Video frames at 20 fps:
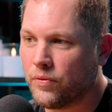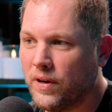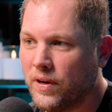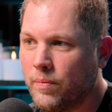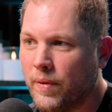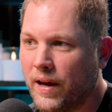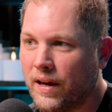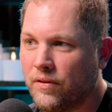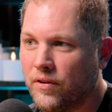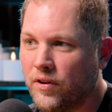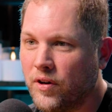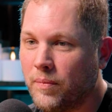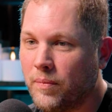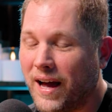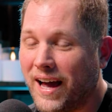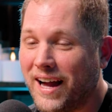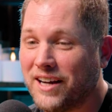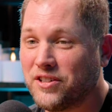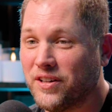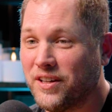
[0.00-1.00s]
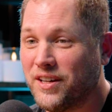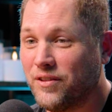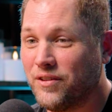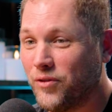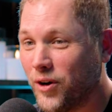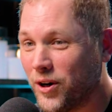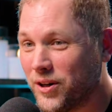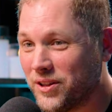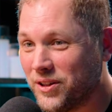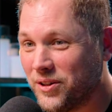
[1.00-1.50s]
a three-bedroom. I actually
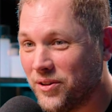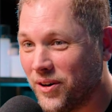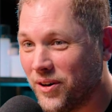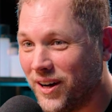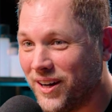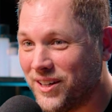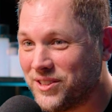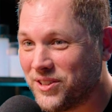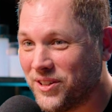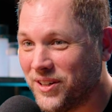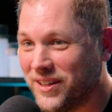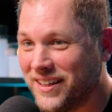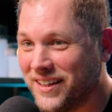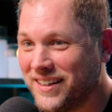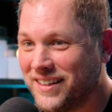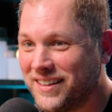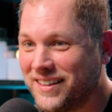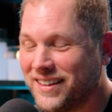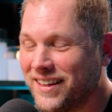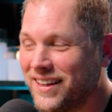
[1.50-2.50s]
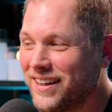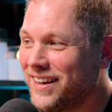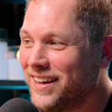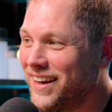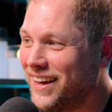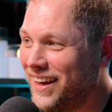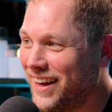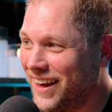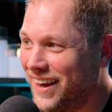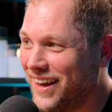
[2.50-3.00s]
converted the garage on it
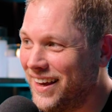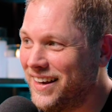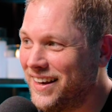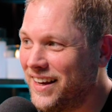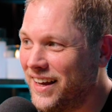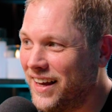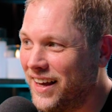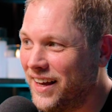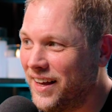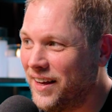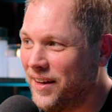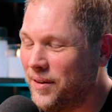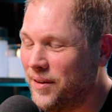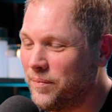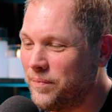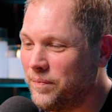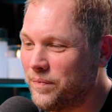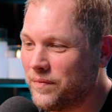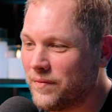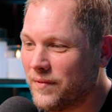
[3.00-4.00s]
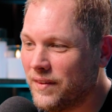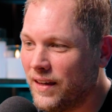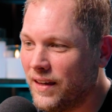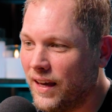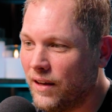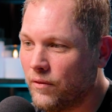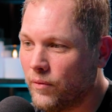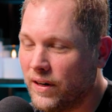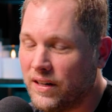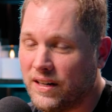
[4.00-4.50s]
and, um,
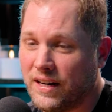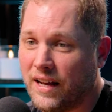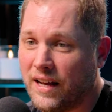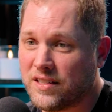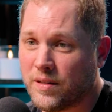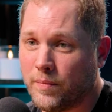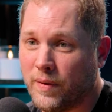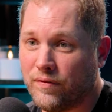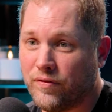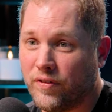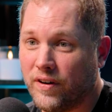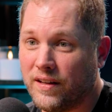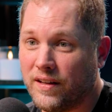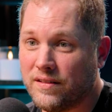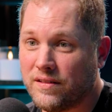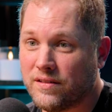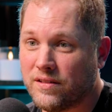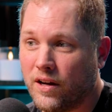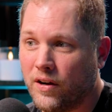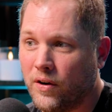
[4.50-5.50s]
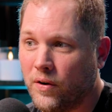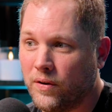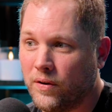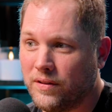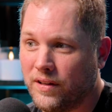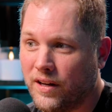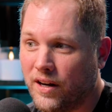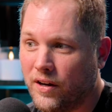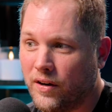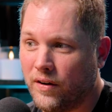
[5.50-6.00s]
and rented it out to my friends. So,
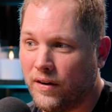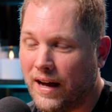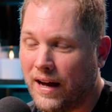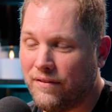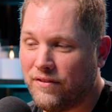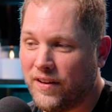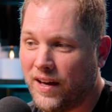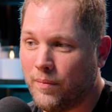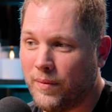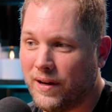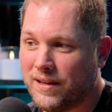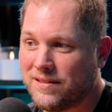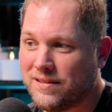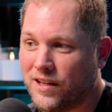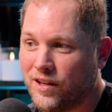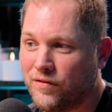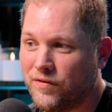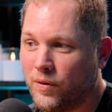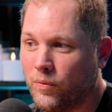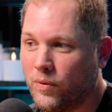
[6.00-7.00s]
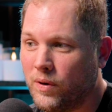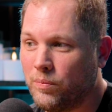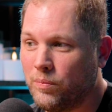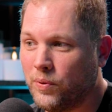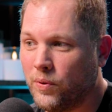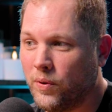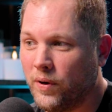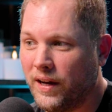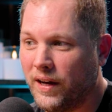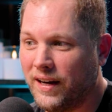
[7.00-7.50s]
you know, I found myself at one
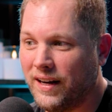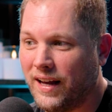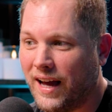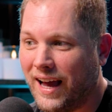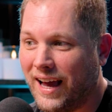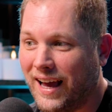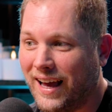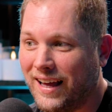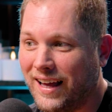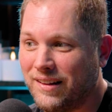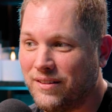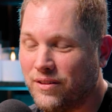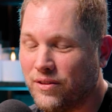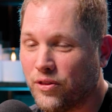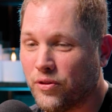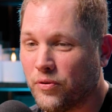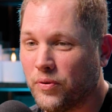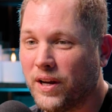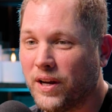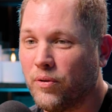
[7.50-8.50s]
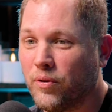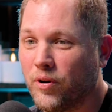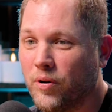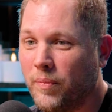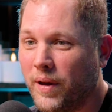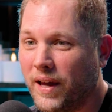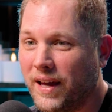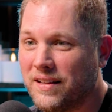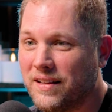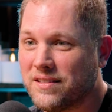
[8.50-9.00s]
point, I had three
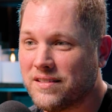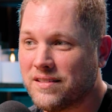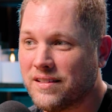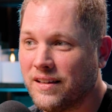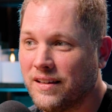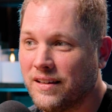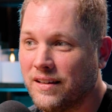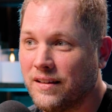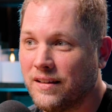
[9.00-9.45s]
roommates.